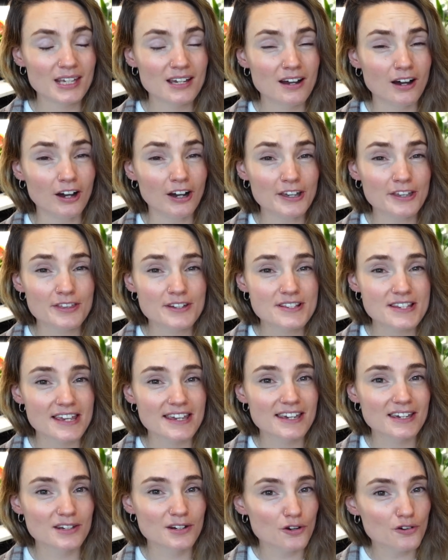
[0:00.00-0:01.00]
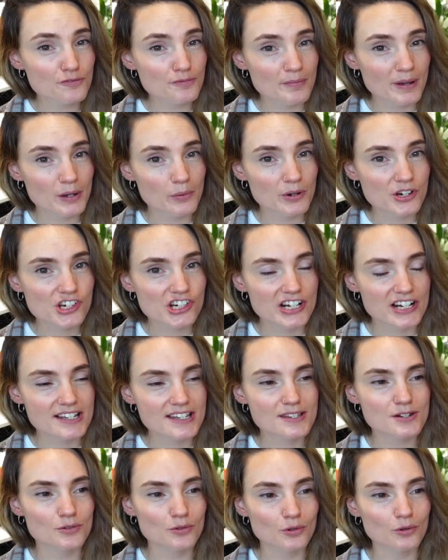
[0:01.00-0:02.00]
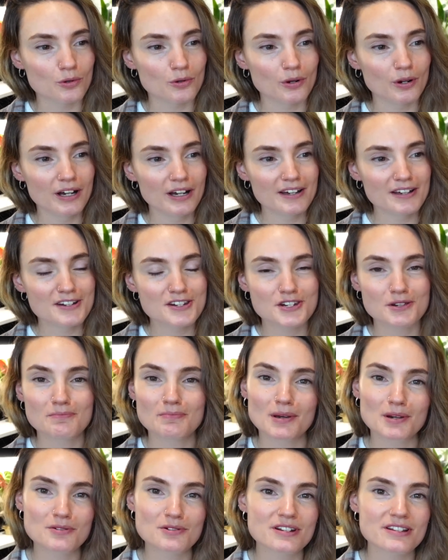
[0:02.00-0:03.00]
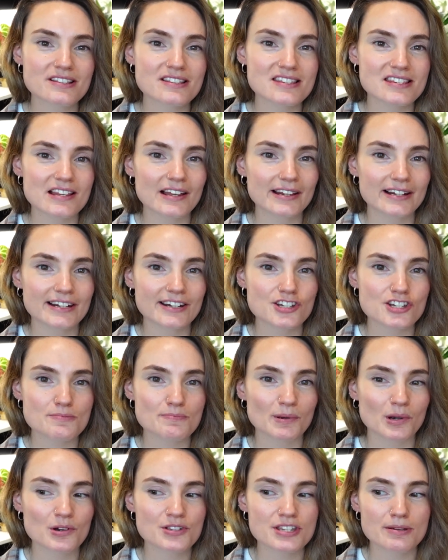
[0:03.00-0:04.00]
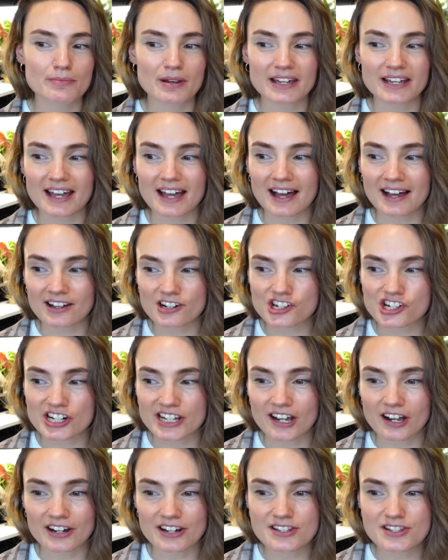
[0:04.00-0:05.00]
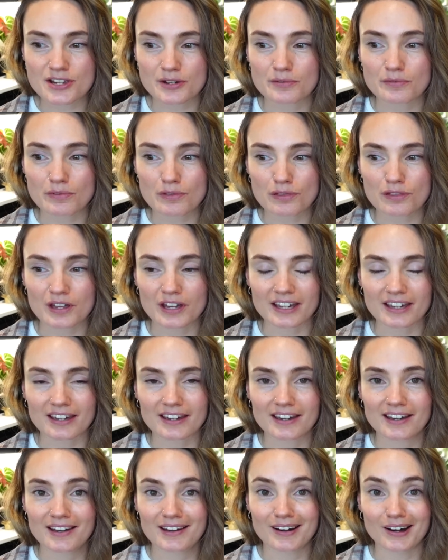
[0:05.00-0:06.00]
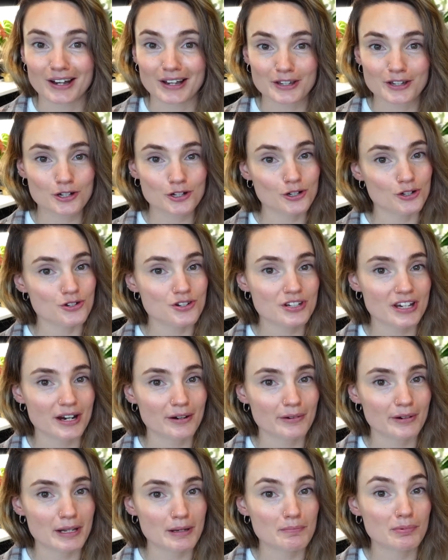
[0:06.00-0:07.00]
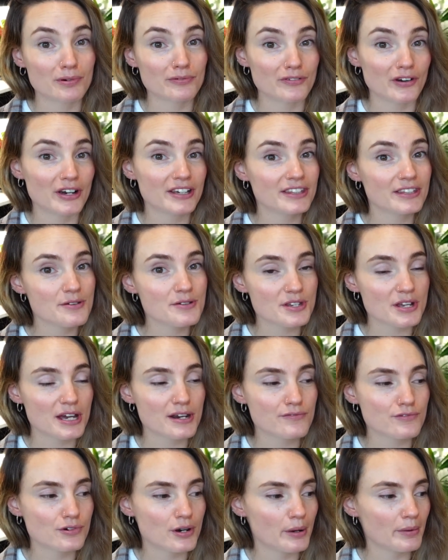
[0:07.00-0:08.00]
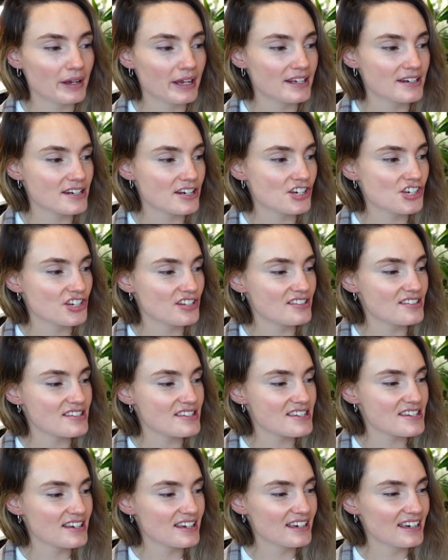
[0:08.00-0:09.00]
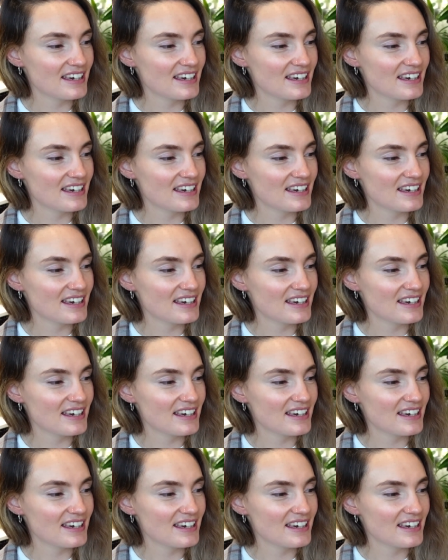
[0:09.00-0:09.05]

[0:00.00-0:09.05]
either taken off my wish list or demoted slightly just because I'm like, actually, I don't think I could currently provide those kind of growing conditions.